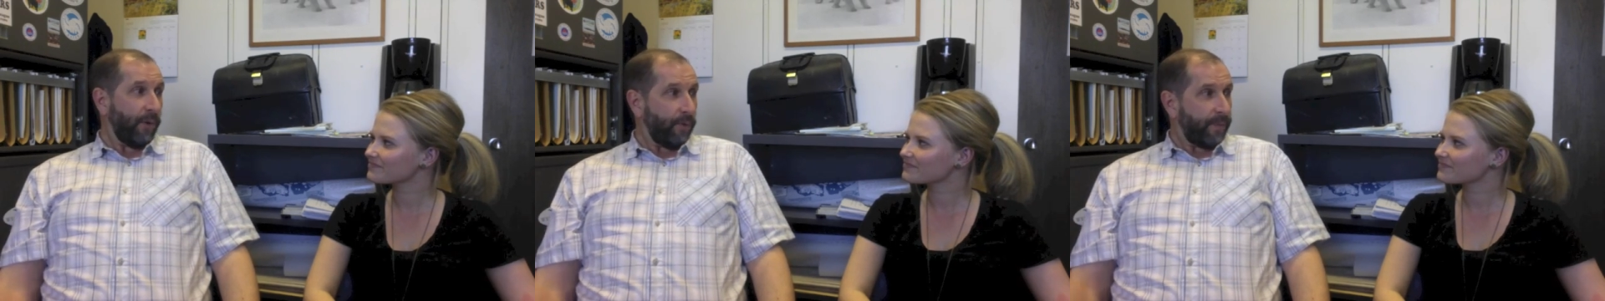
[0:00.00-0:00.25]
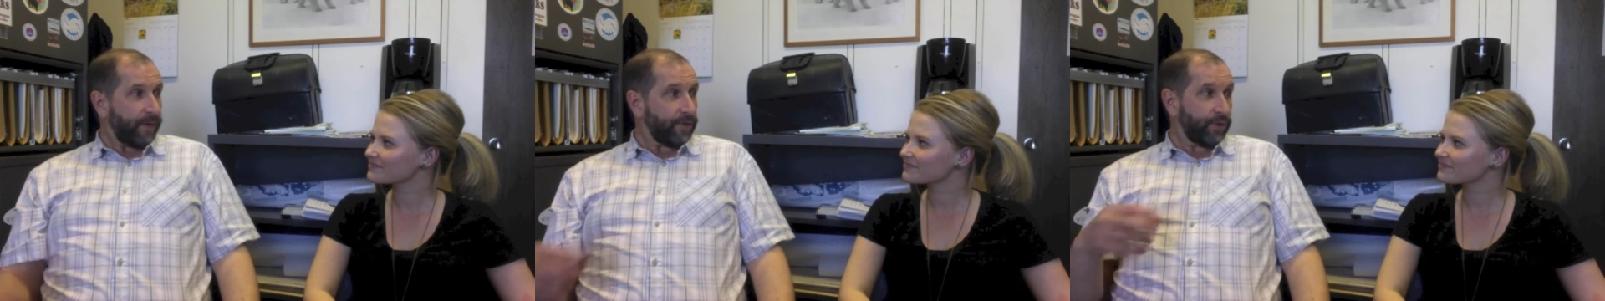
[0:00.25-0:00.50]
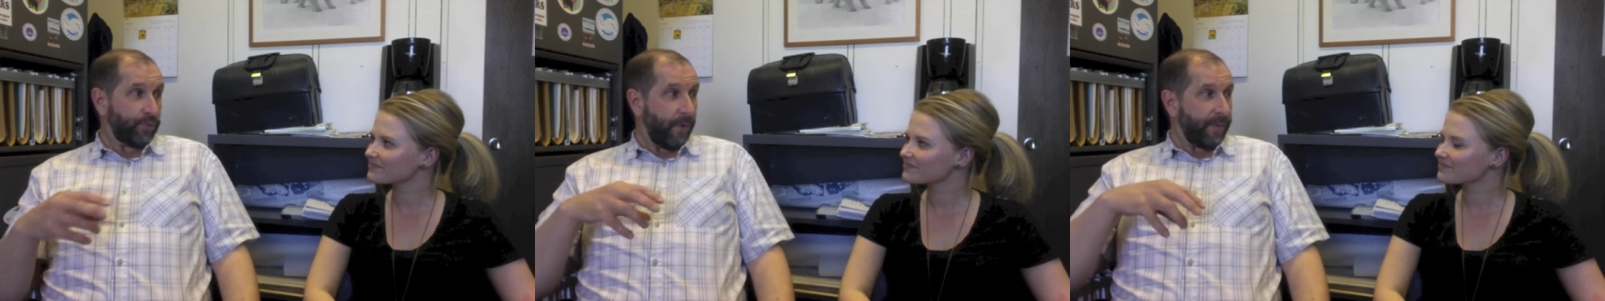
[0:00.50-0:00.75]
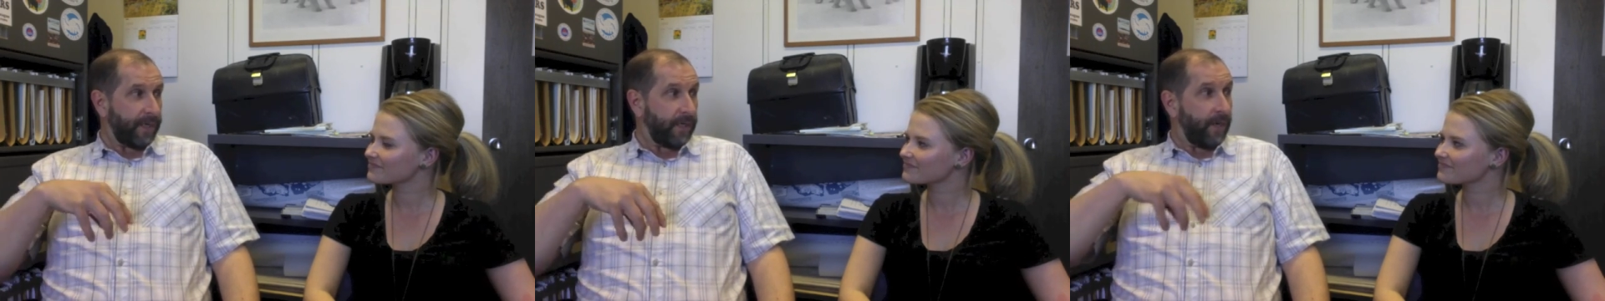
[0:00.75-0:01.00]
Speaker 1: polar bears
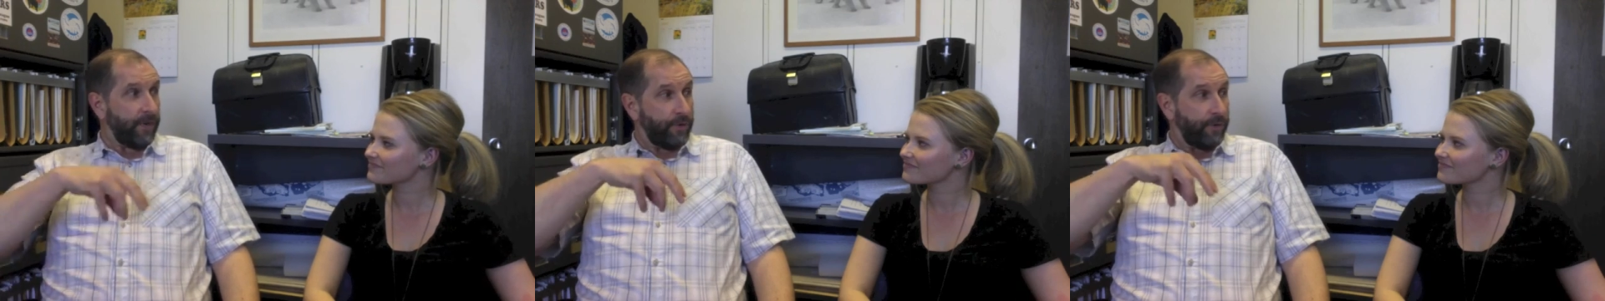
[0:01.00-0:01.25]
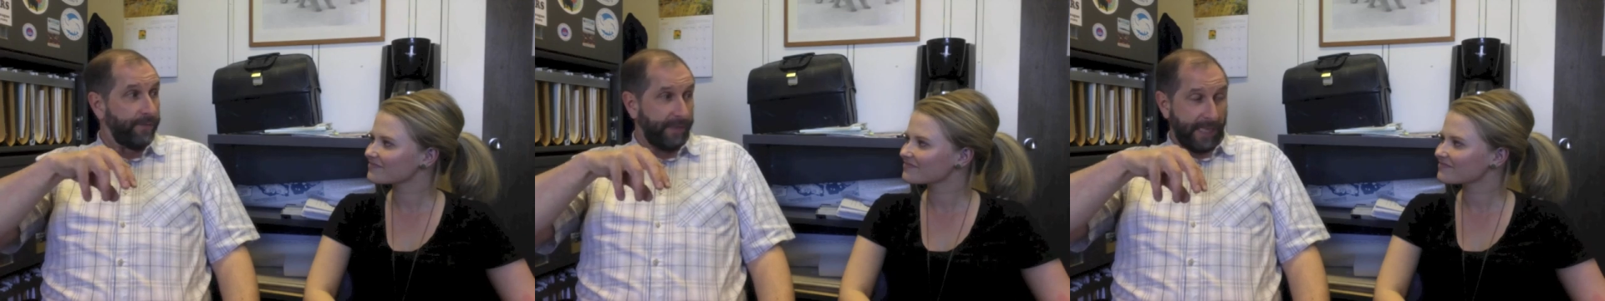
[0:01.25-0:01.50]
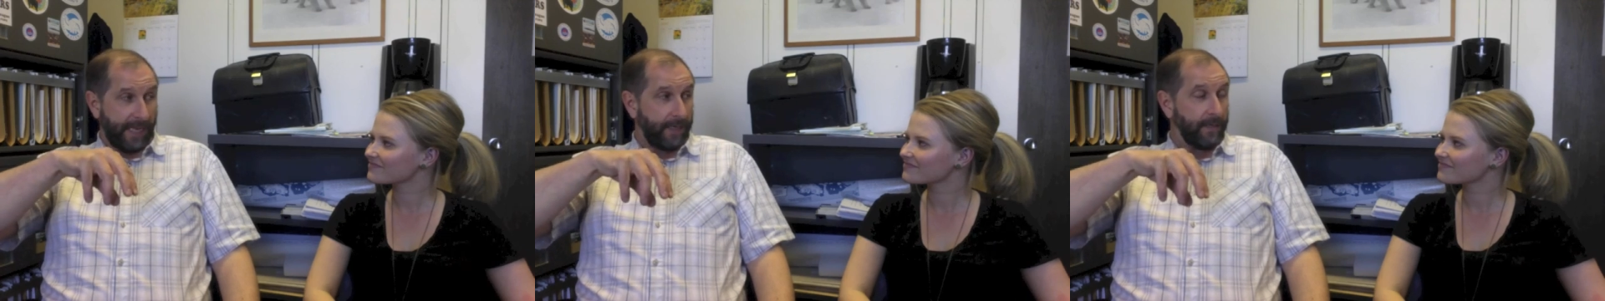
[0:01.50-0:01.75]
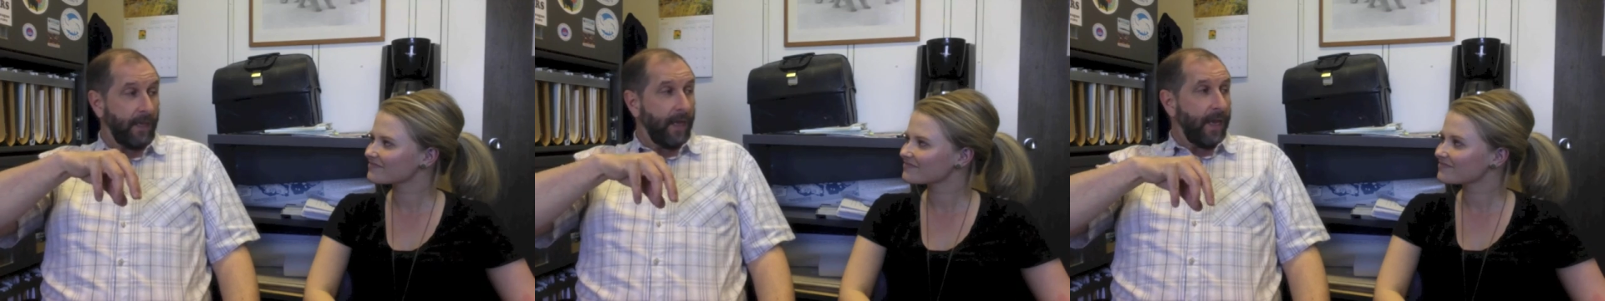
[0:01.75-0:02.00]
swimming near Newfoundland,